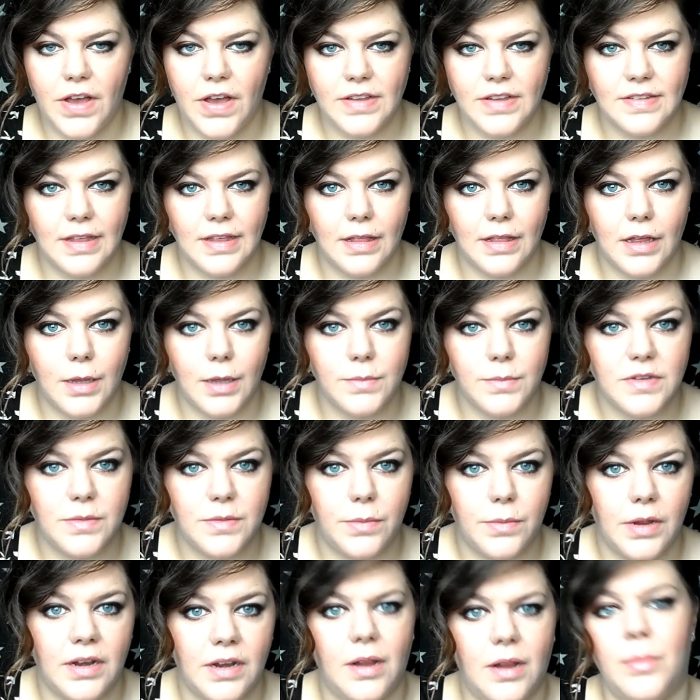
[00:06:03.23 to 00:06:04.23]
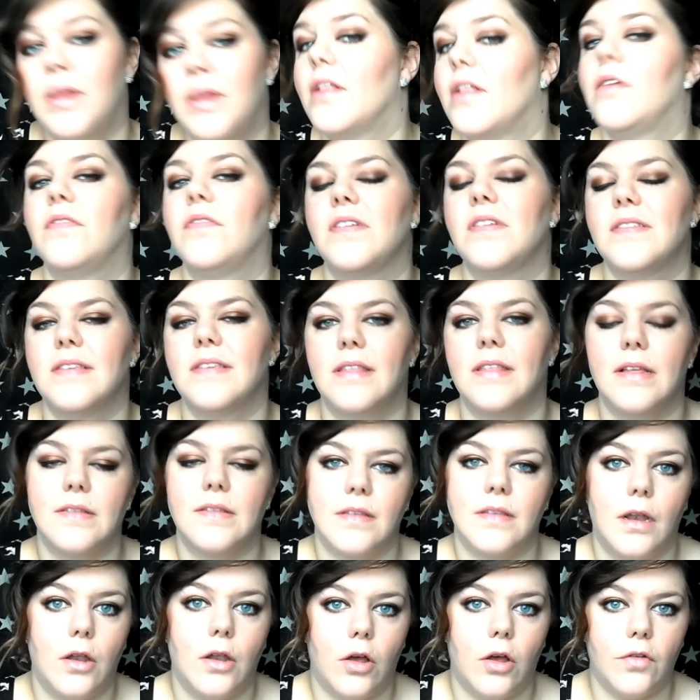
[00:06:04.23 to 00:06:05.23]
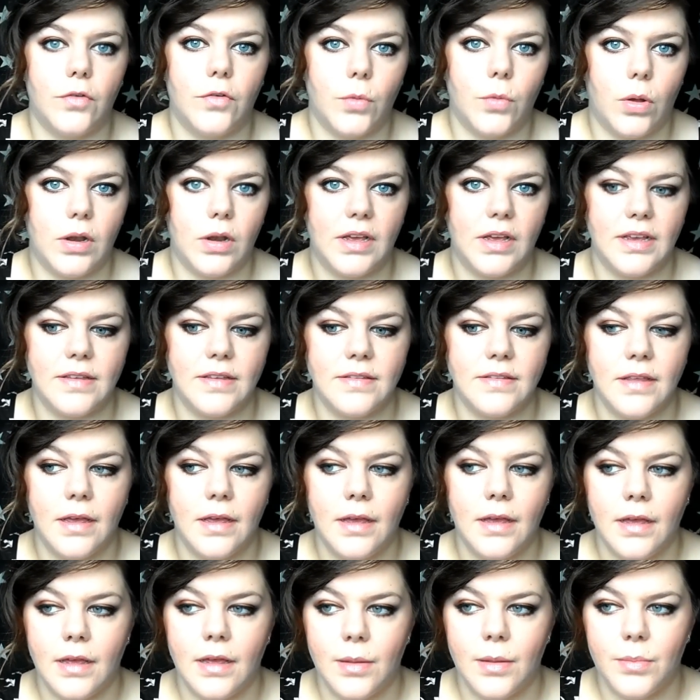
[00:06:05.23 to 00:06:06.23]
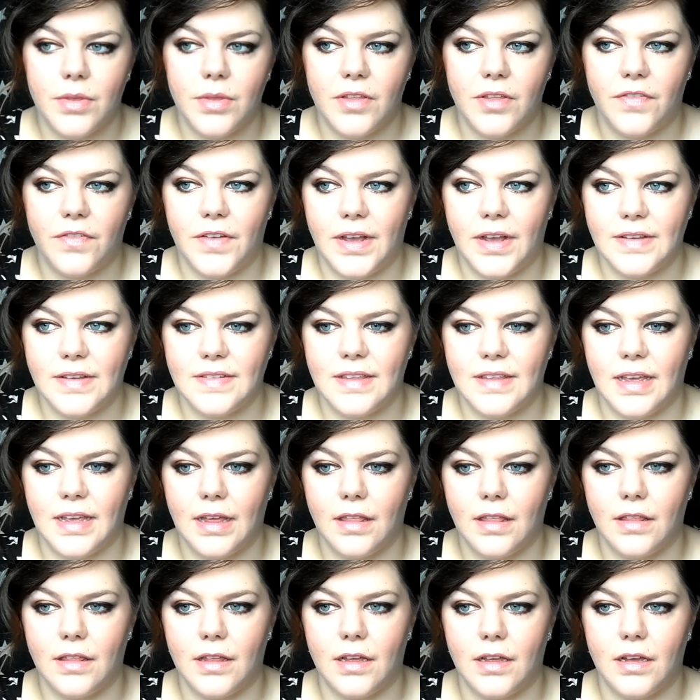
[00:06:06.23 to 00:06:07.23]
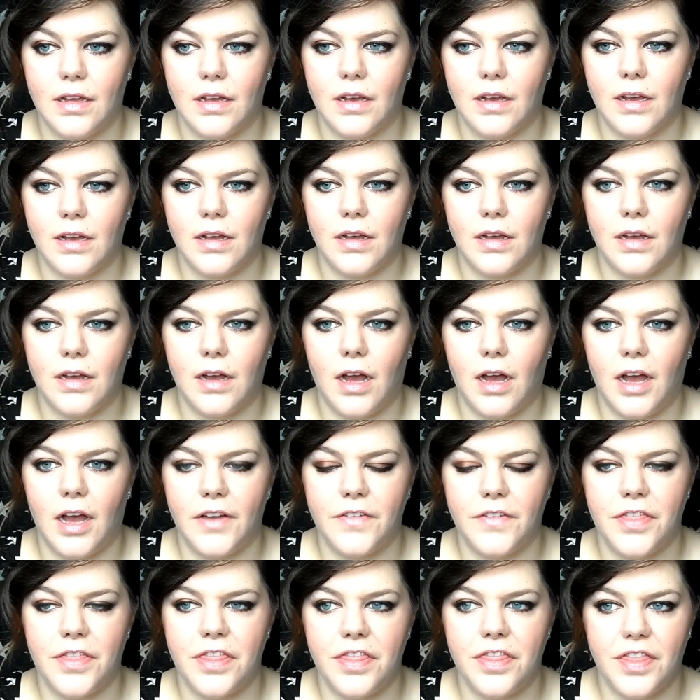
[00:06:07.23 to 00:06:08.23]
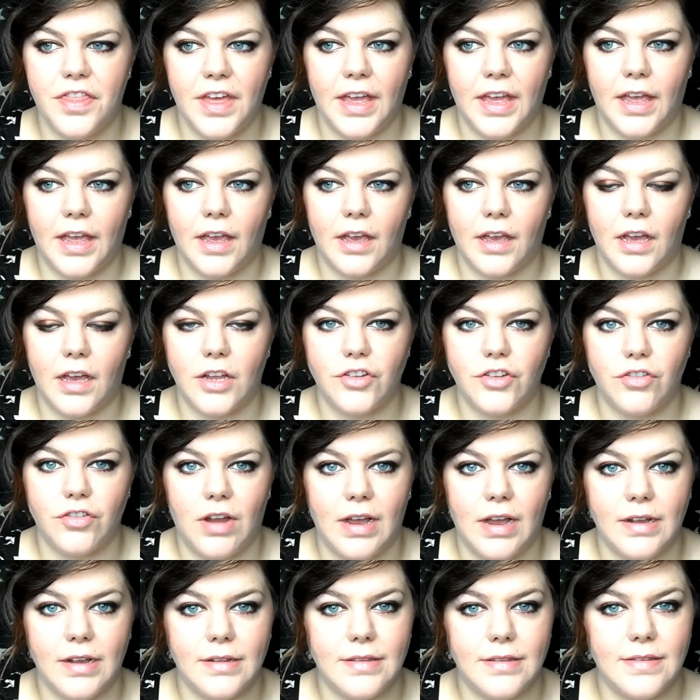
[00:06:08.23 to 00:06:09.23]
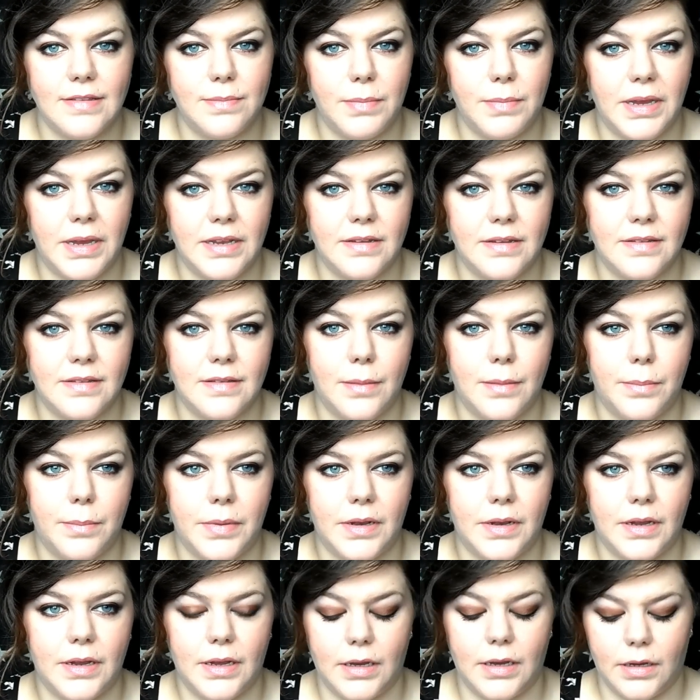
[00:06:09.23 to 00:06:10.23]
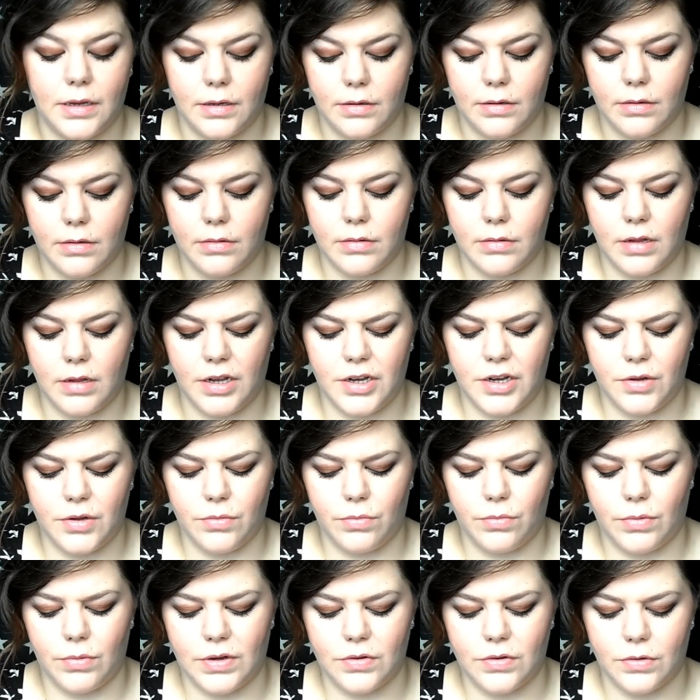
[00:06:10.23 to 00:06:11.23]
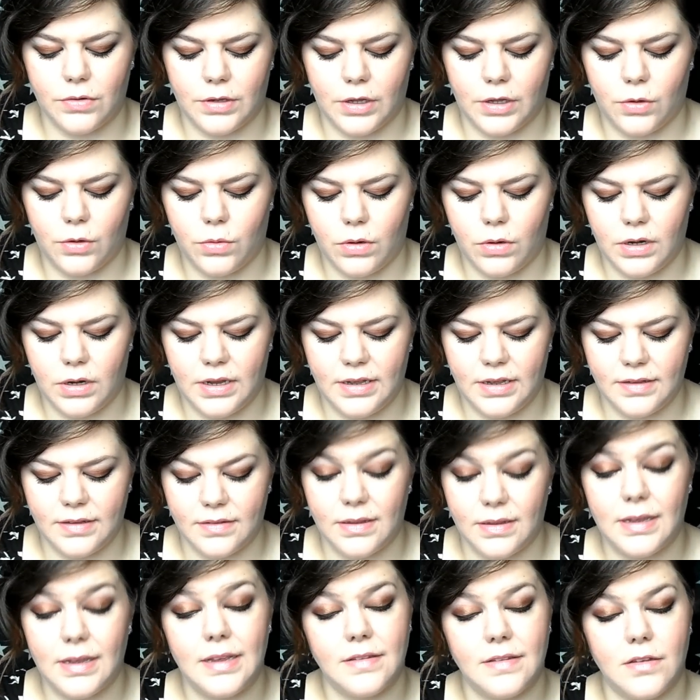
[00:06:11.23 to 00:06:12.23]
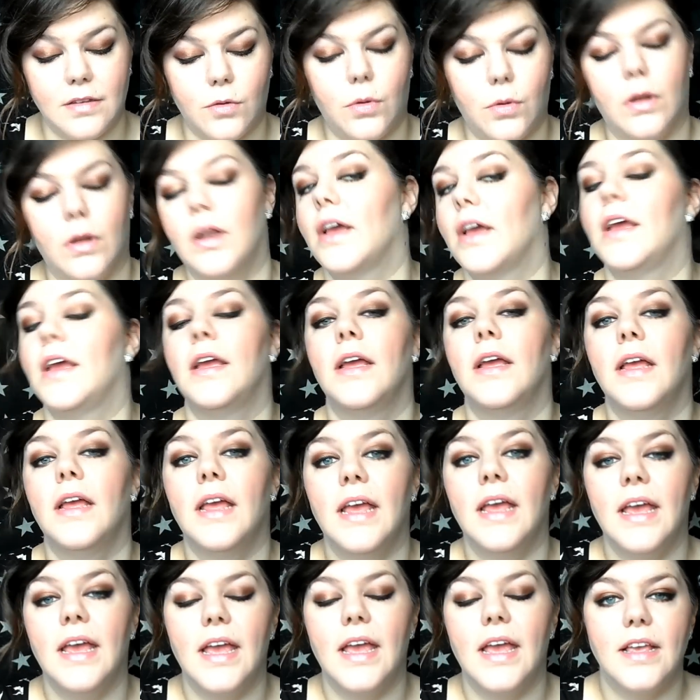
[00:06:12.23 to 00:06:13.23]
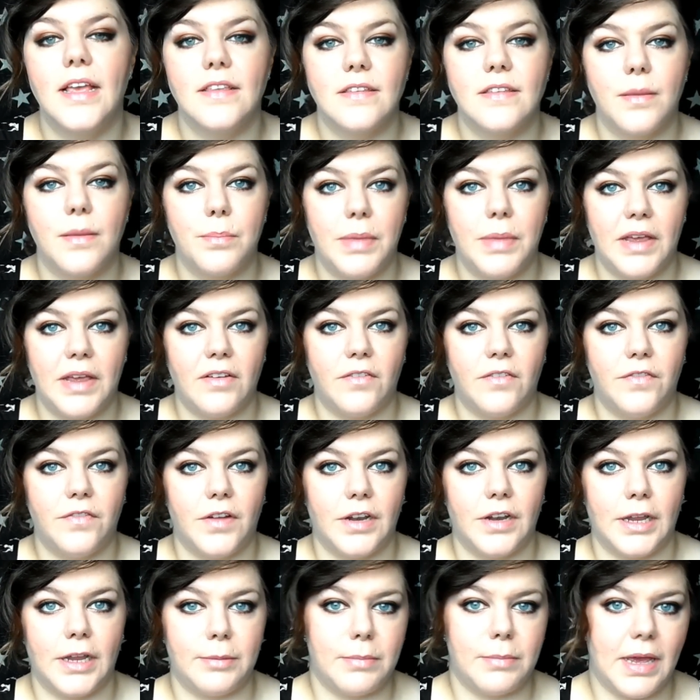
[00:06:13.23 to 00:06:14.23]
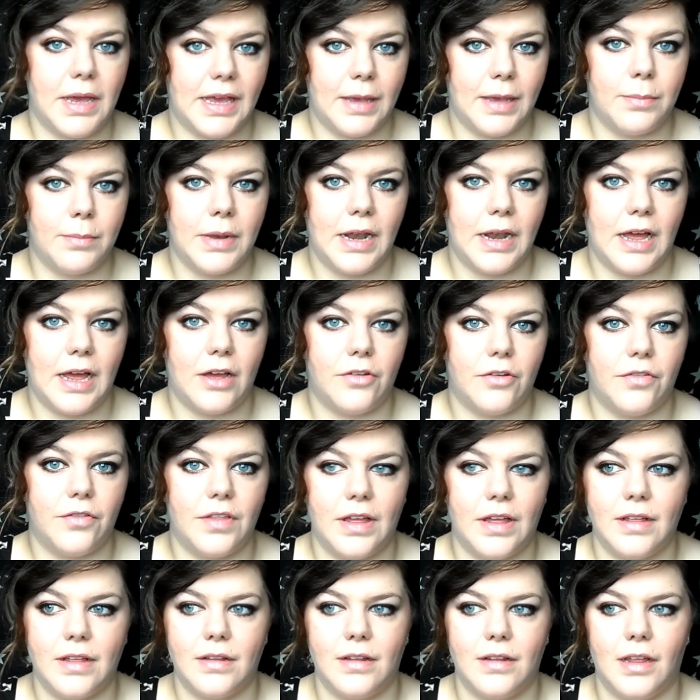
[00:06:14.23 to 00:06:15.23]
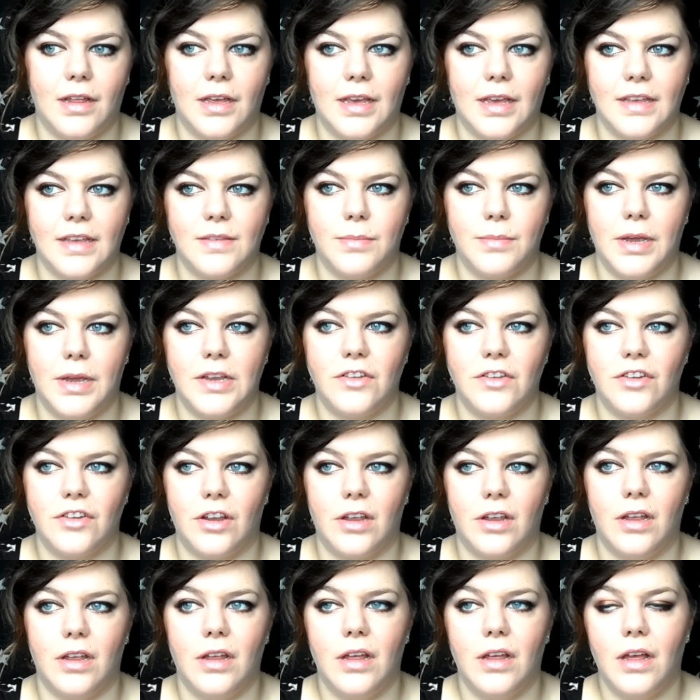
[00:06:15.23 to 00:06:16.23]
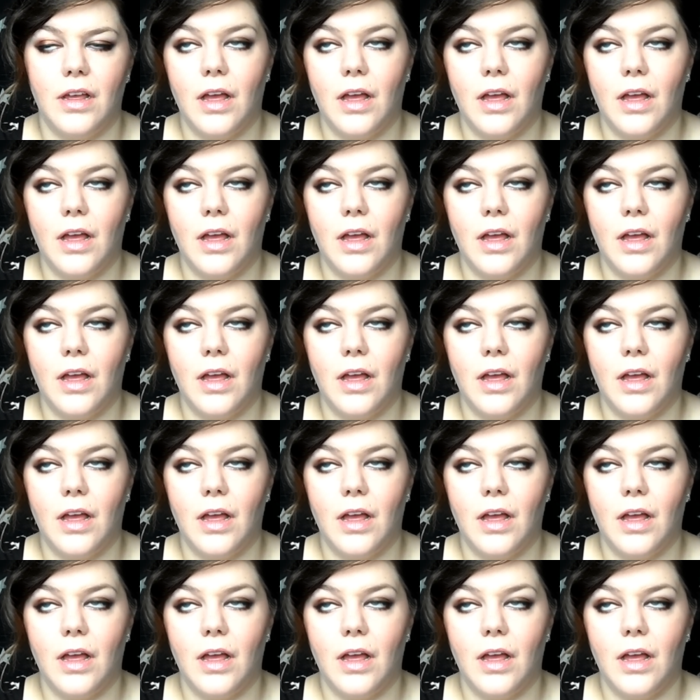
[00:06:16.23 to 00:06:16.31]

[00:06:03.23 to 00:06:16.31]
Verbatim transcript: First thing that comes to mind, I mean obviously there's a lot of qualities, but the first thing that I think attracts me to somebody, I know we're talking qualities, it is a quality, is being funny, making me laugh. That like is major.